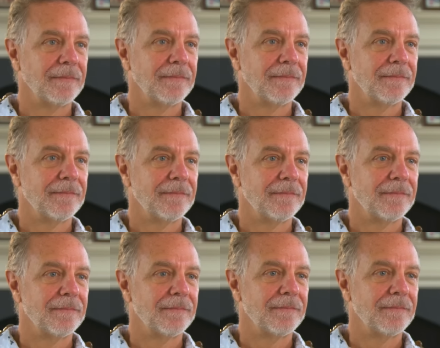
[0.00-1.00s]

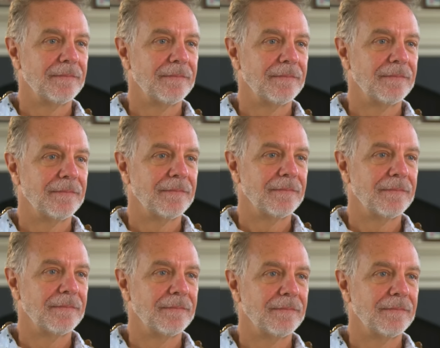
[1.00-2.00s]

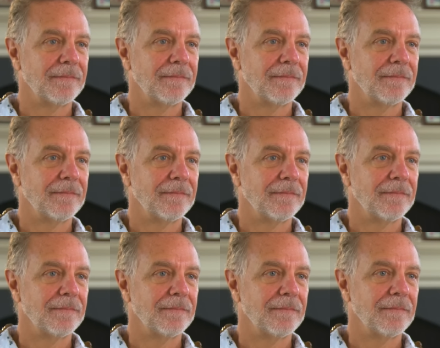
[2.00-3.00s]

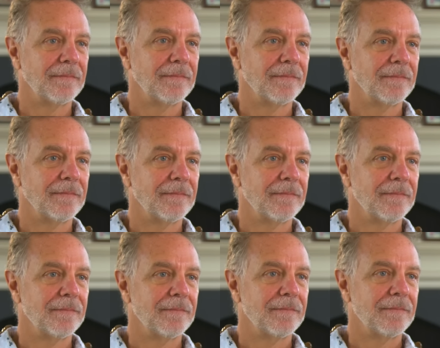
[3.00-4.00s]

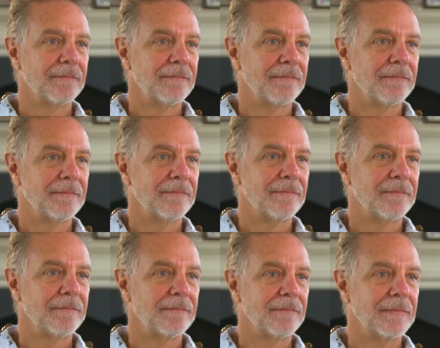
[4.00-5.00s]

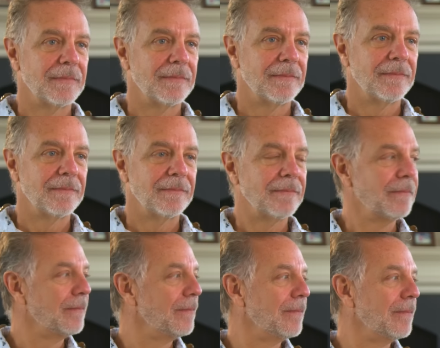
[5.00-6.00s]

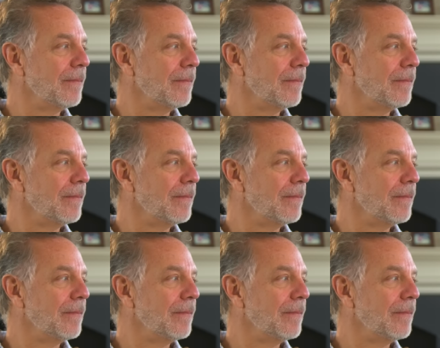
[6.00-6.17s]
(not speaking)